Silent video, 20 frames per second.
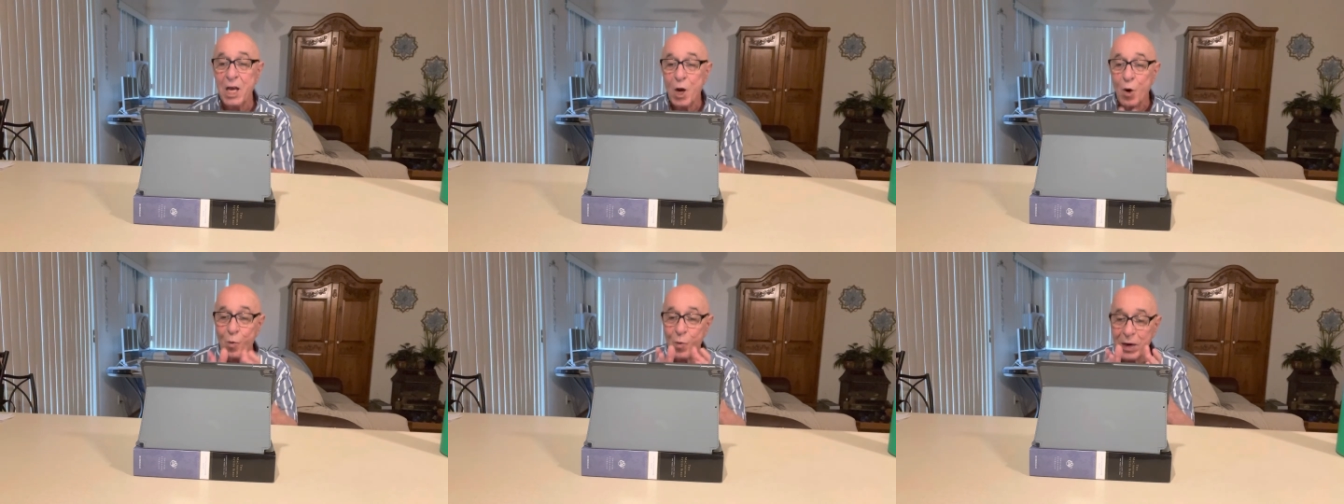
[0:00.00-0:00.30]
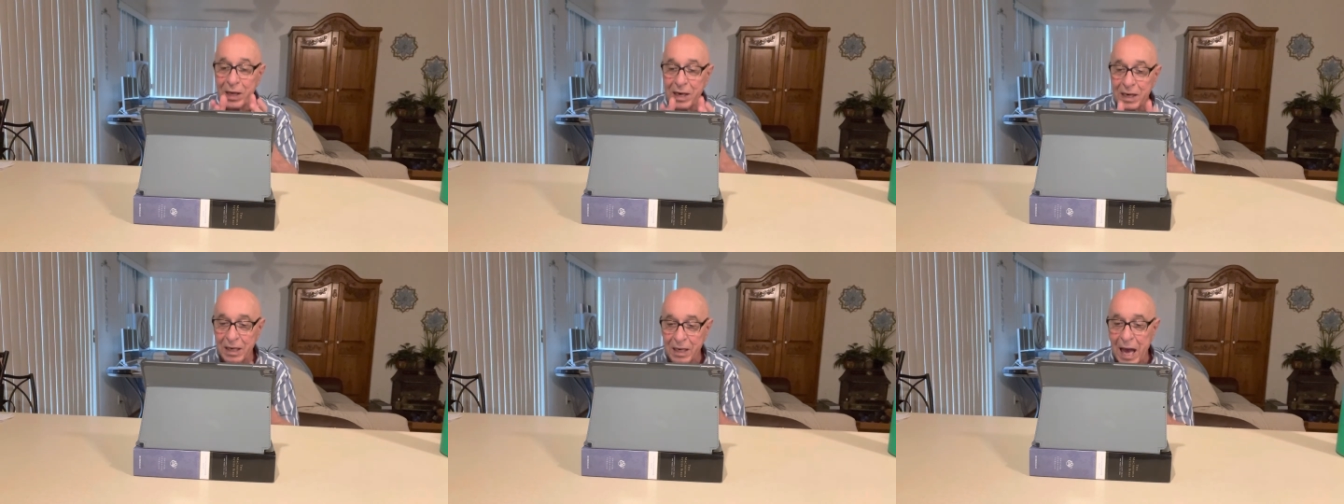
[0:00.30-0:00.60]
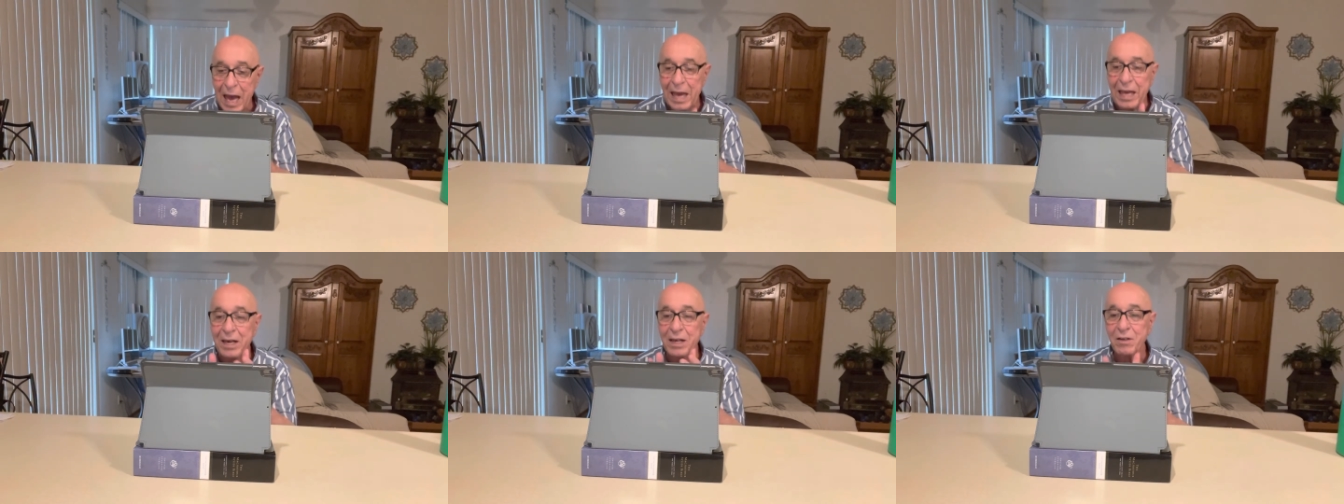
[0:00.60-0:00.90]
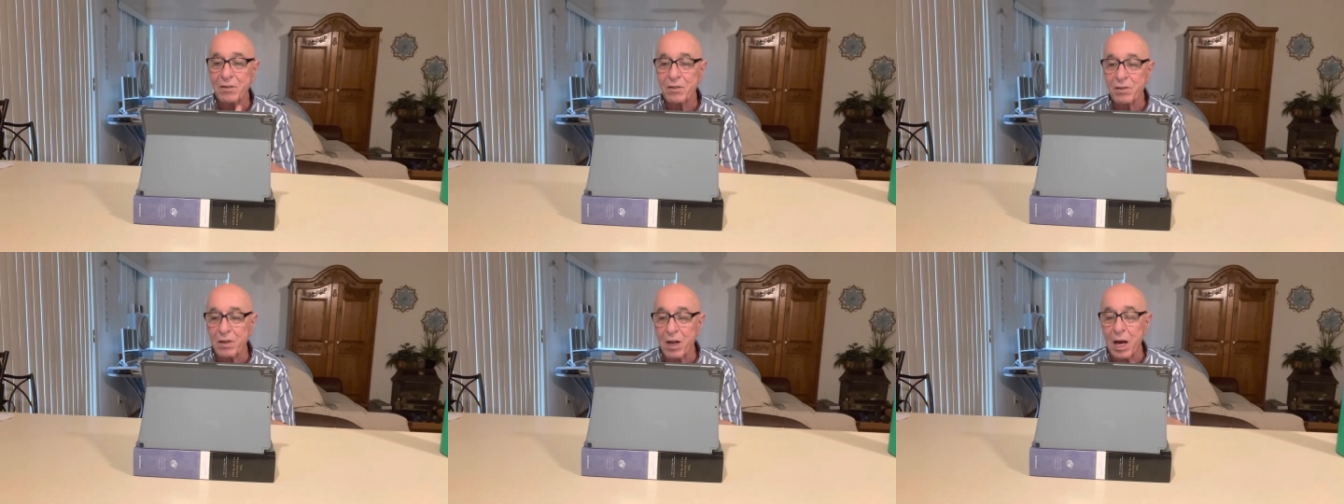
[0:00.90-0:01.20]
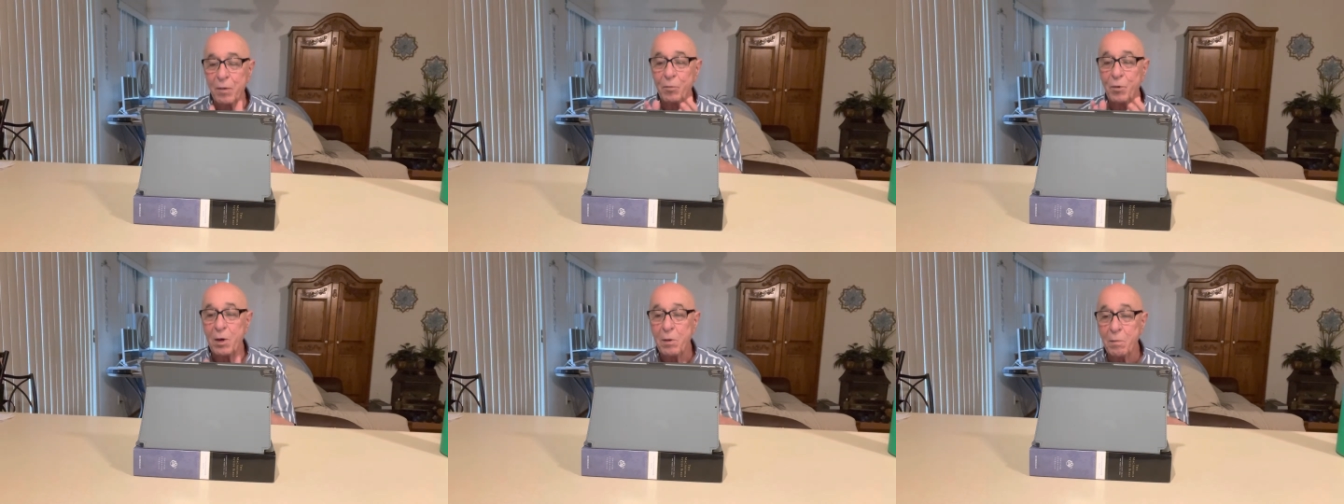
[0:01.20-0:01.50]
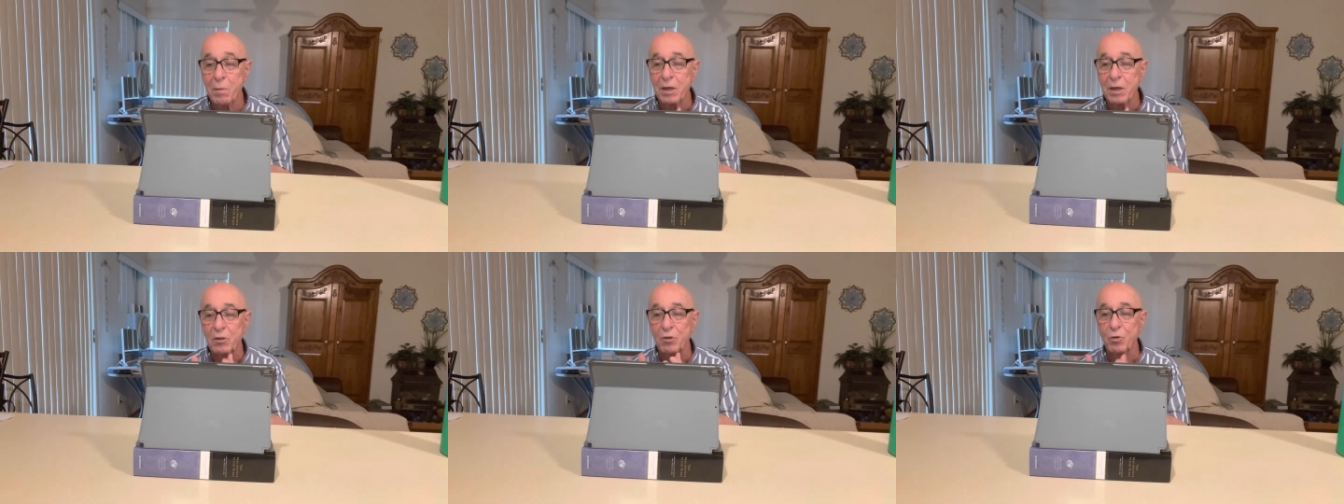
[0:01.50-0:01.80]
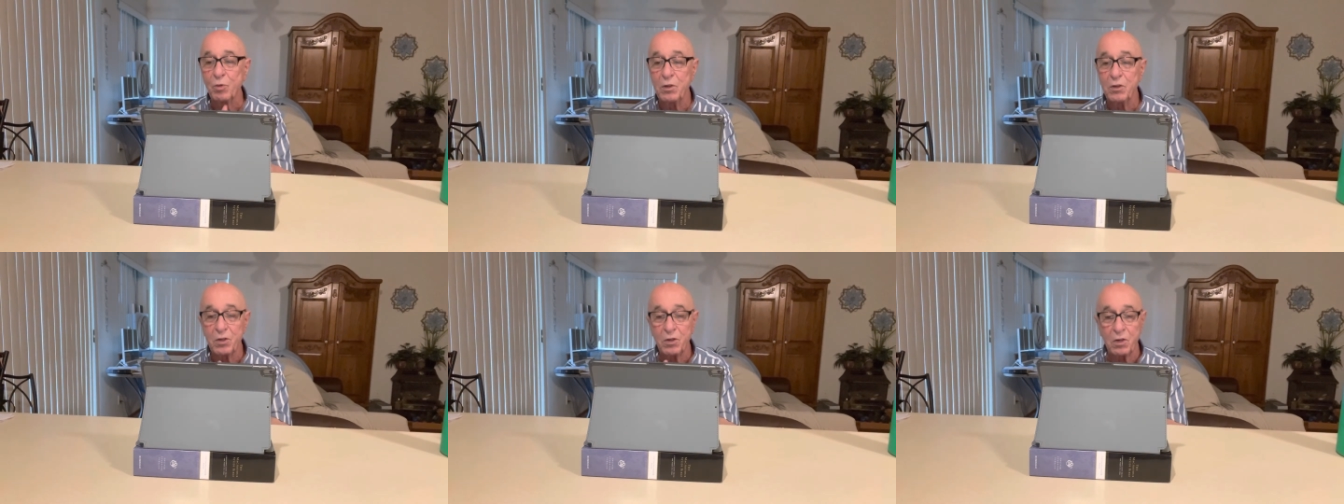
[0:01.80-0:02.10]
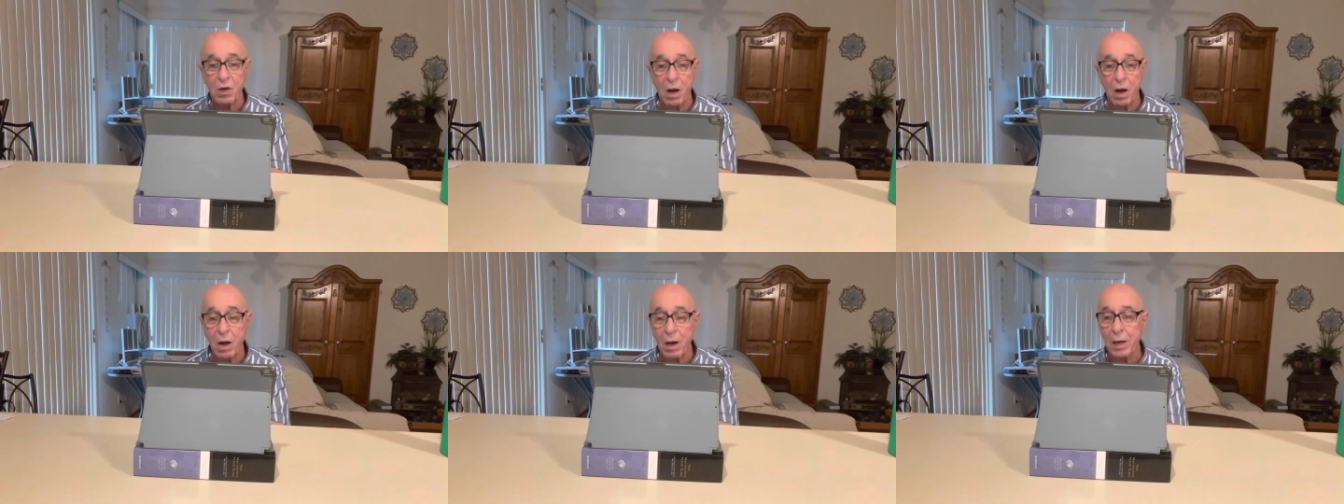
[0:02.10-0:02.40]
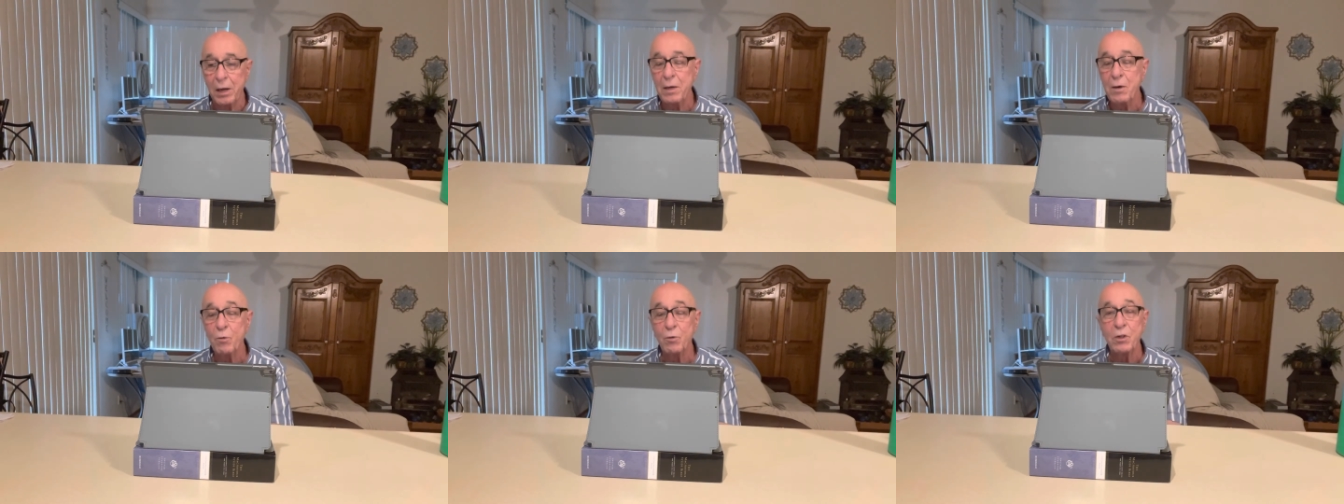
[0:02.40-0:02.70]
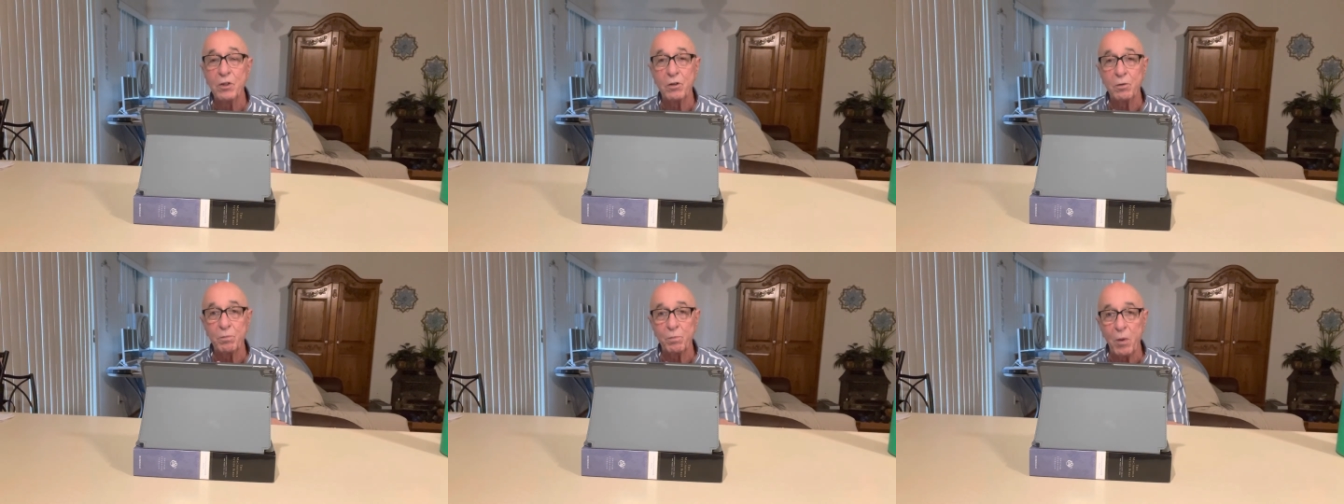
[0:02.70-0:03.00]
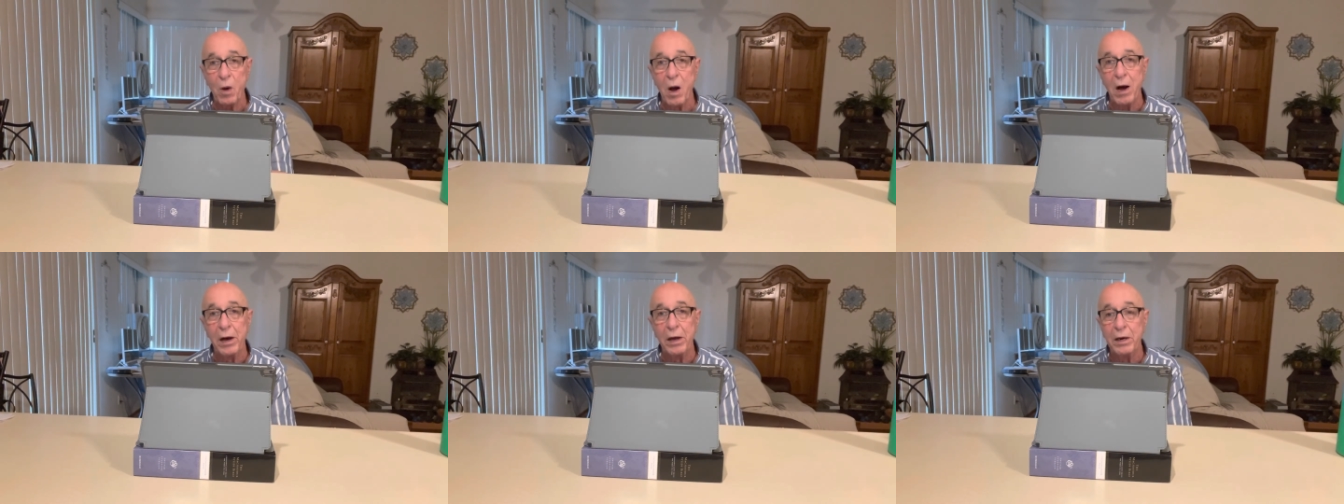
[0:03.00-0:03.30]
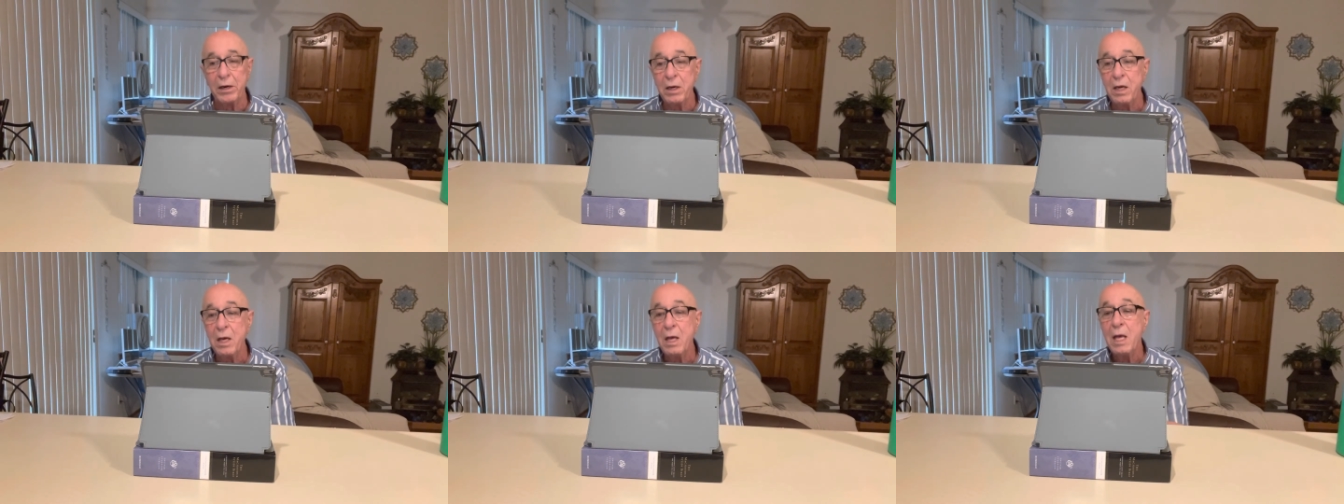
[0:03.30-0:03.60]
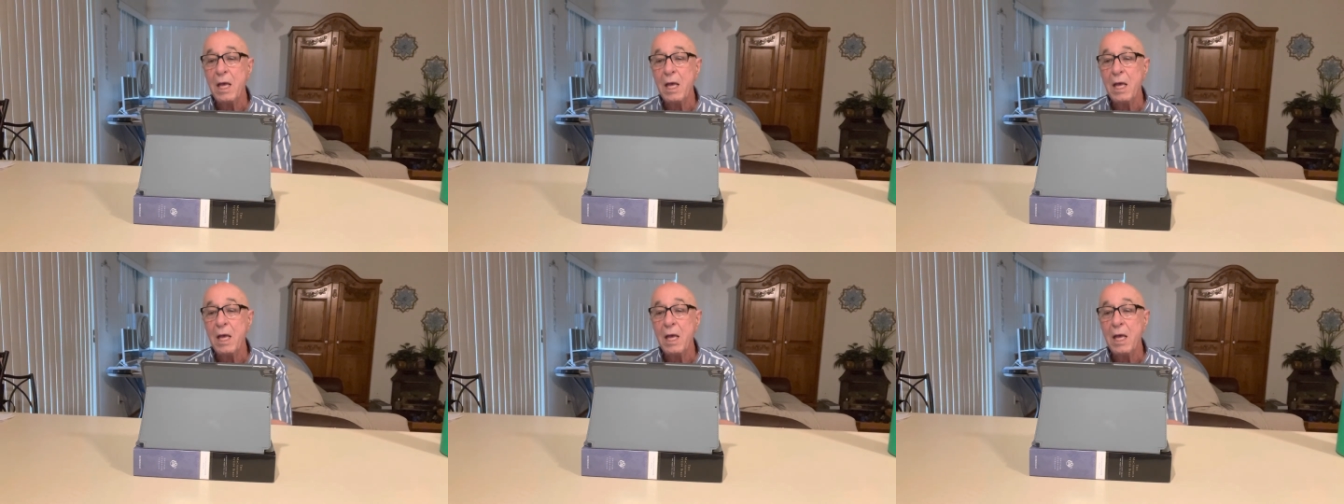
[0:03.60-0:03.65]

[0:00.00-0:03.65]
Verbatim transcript: When light is come, we must respond, respond